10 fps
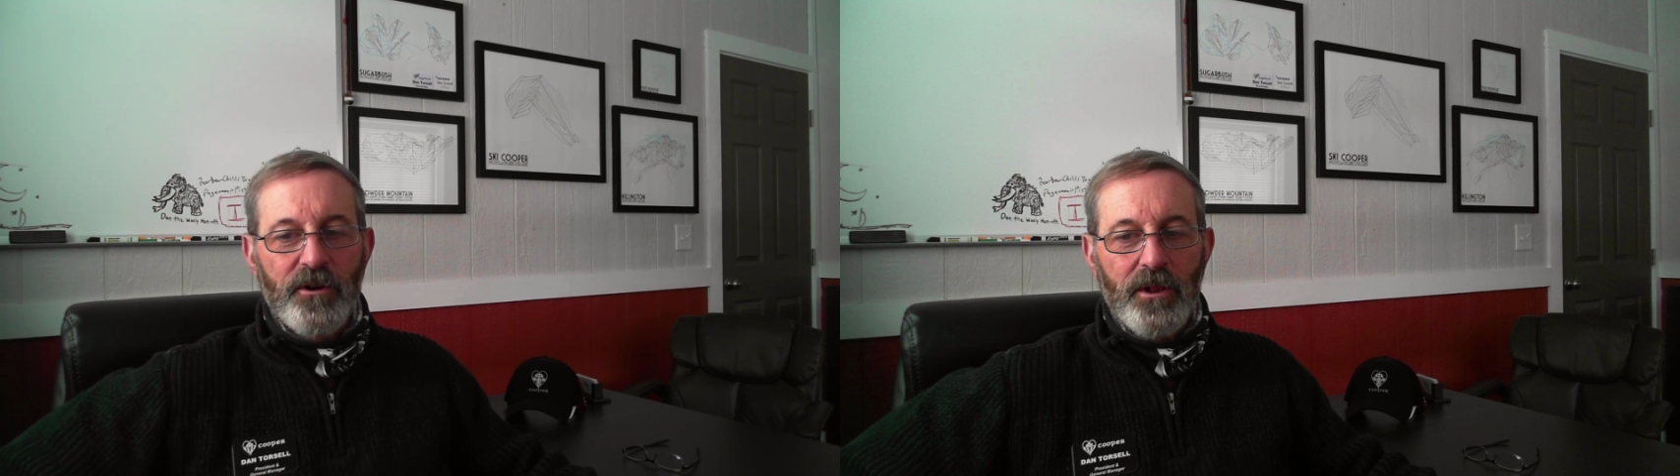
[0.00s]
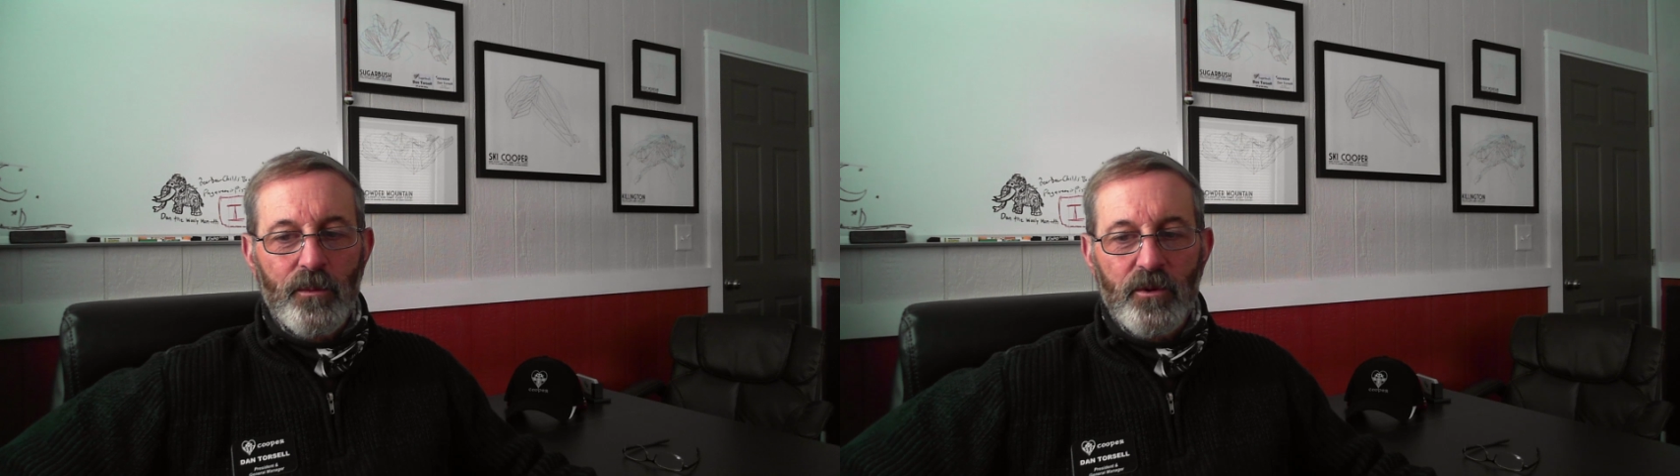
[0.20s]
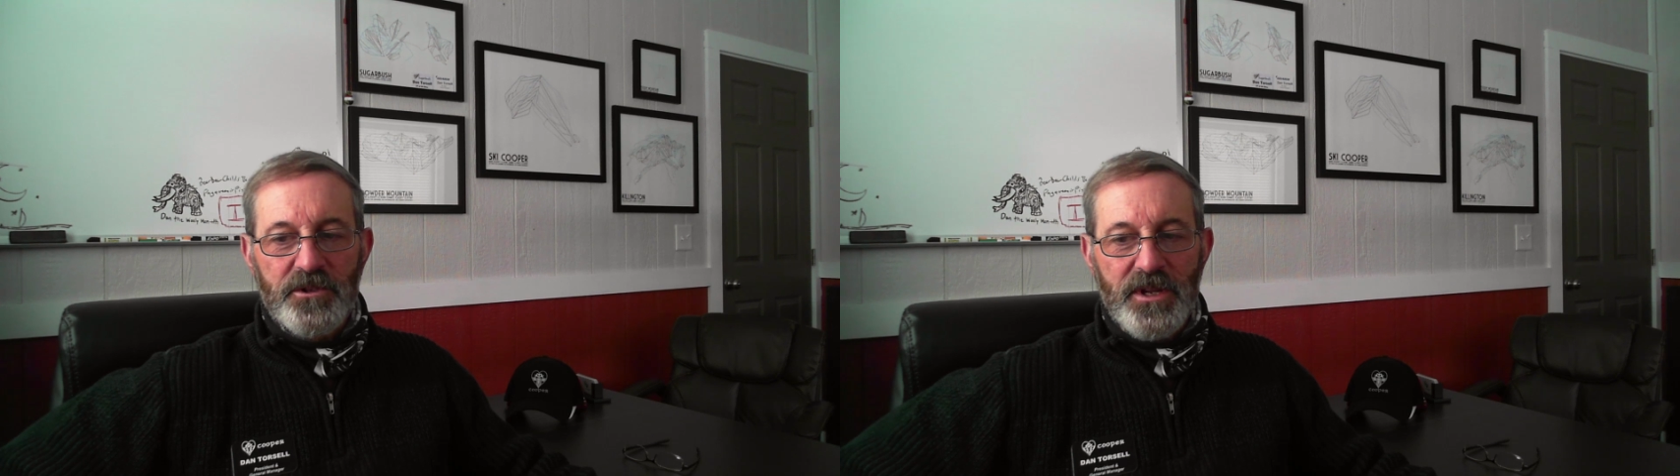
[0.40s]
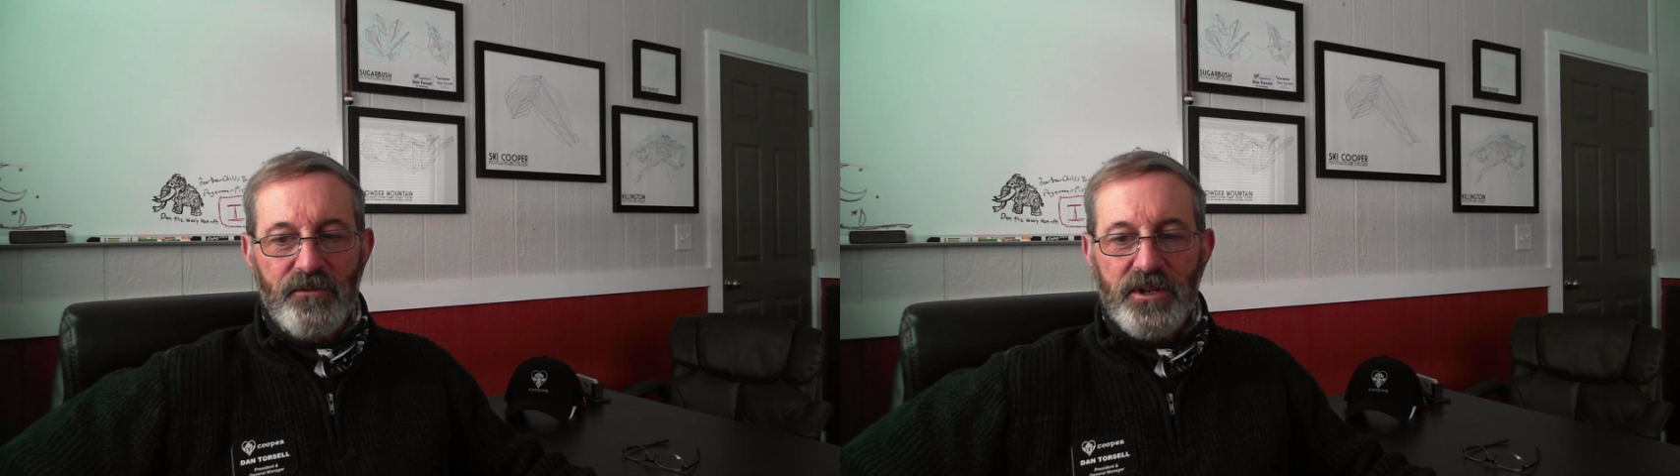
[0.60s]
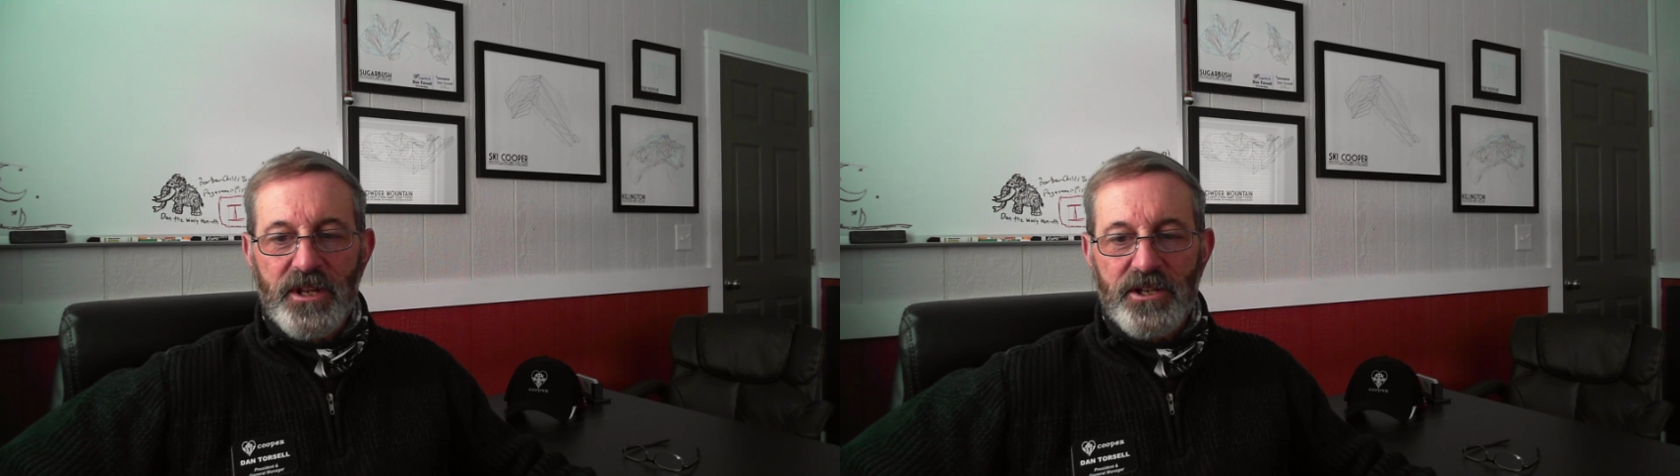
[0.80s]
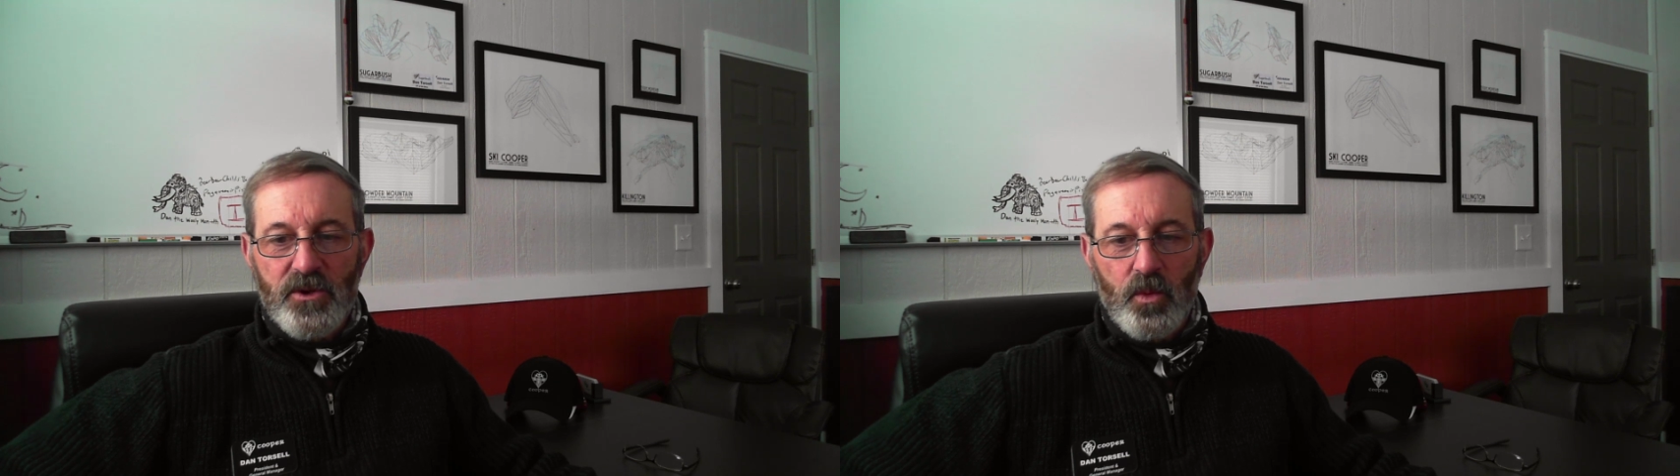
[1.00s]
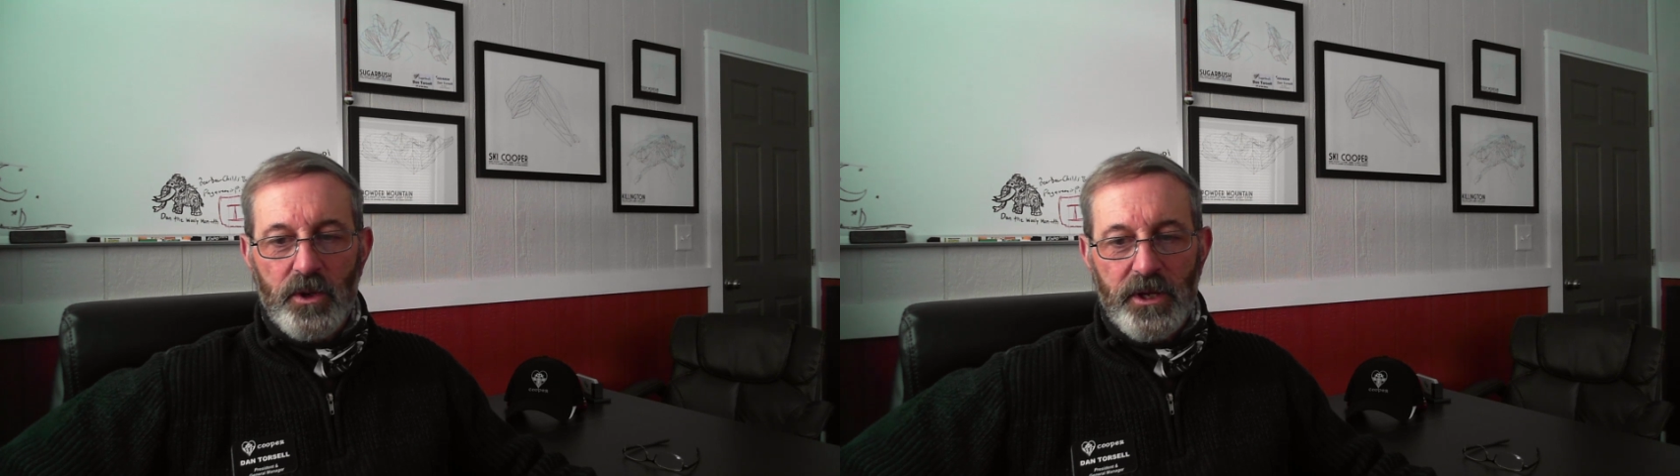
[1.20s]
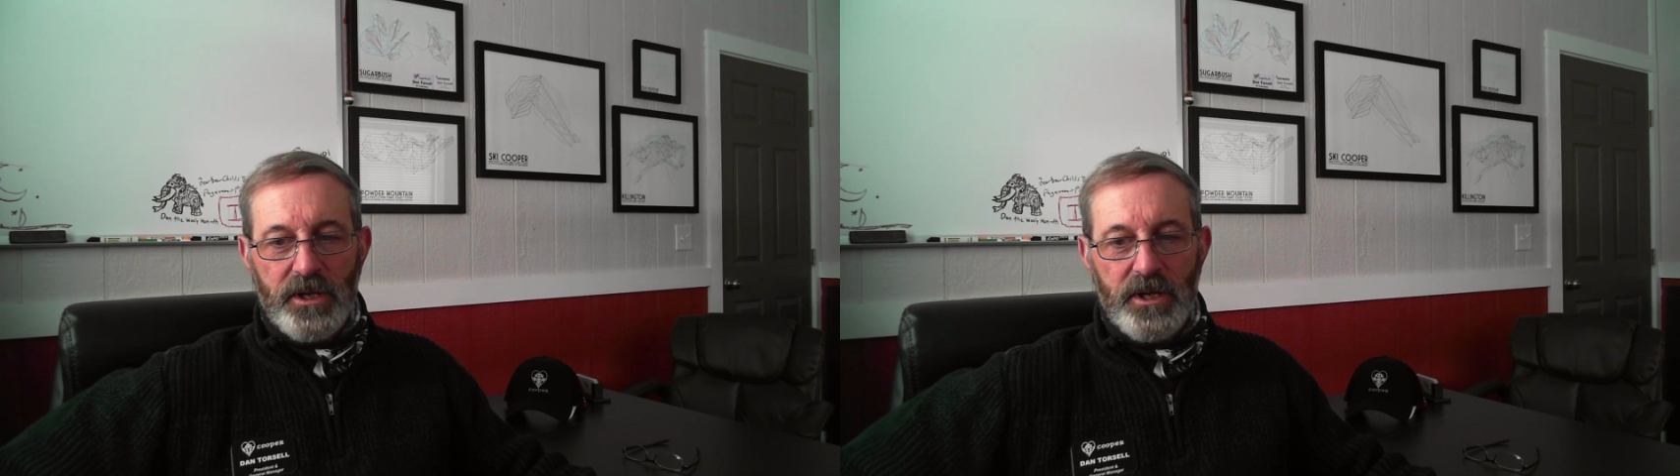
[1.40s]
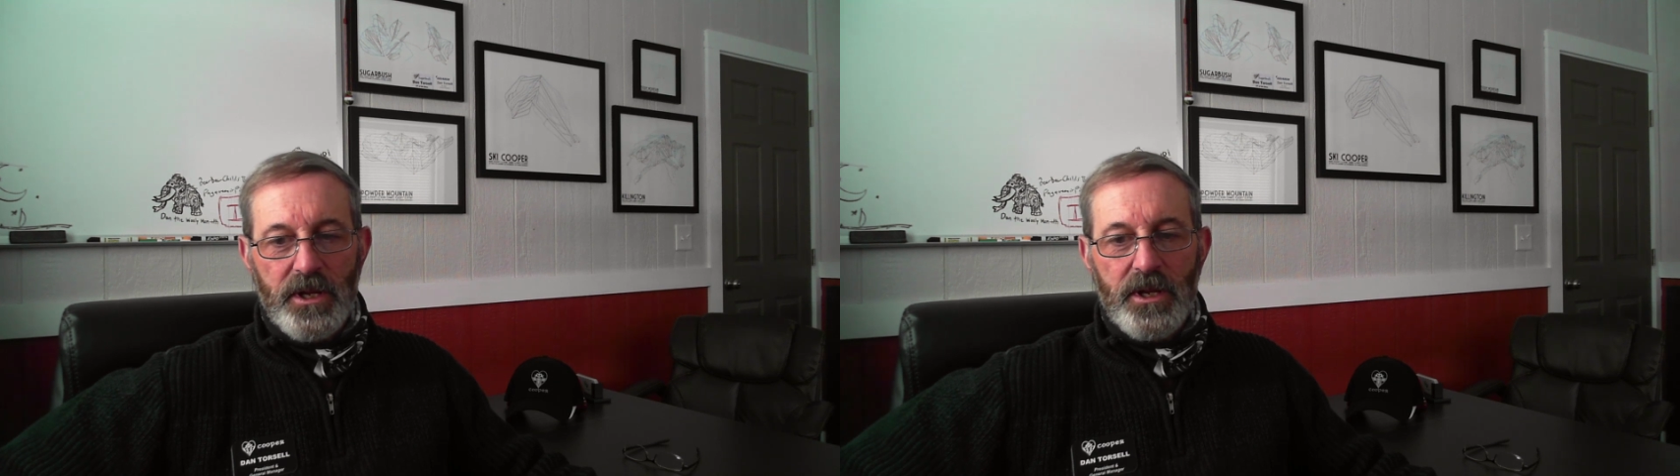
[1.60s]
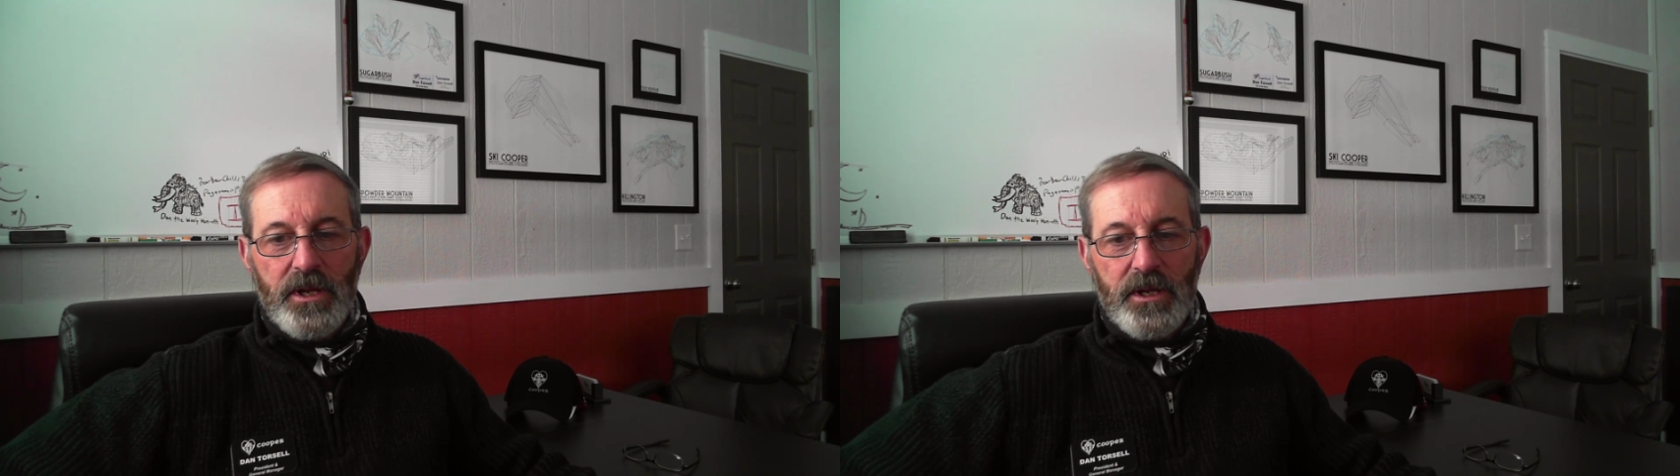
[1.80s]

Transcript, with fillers: available seven days a week